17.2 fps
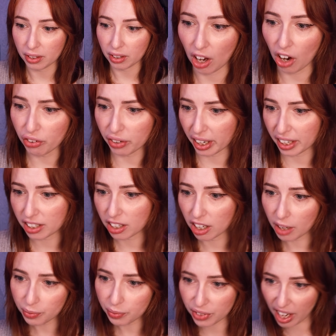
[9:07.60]
All right,
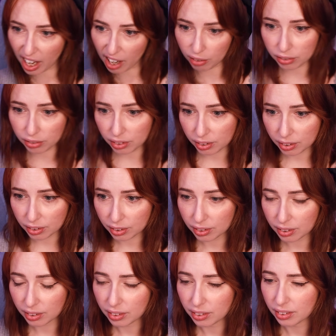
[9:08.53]
calm down.
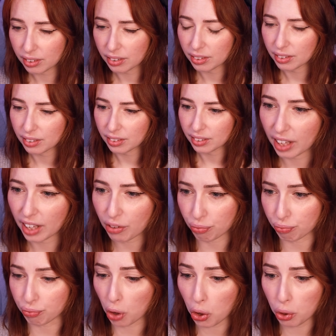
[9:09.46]
That's
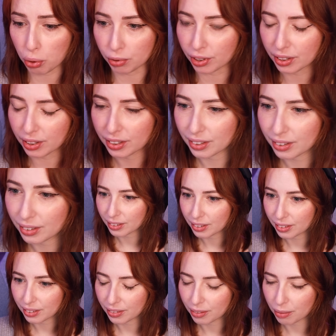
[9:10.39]
rude
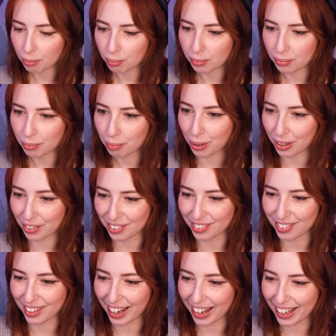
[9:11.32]
present
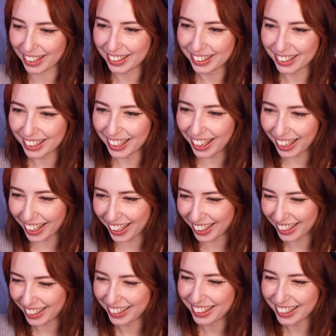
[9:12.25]
day. All
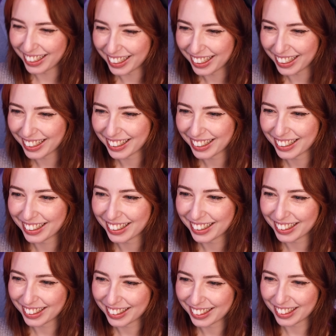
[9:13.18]
right, I'm
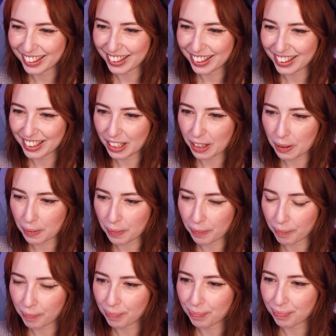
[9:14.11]
finally feeling
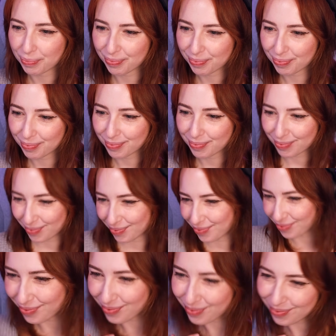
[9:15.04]
cute
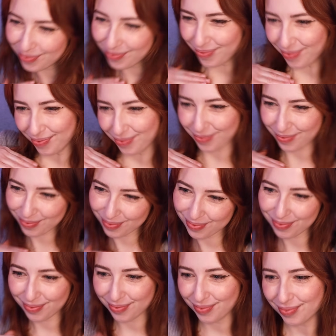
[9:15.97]
and body
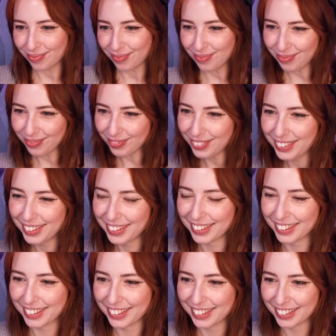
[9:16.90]
positive. Bring
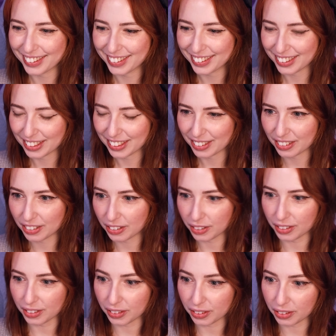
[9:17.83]
on the booty
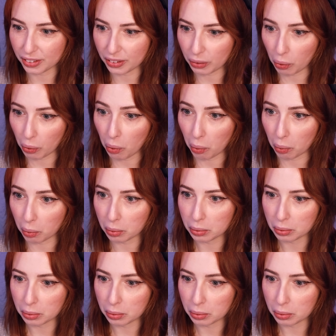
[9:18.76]
shorts. Oh,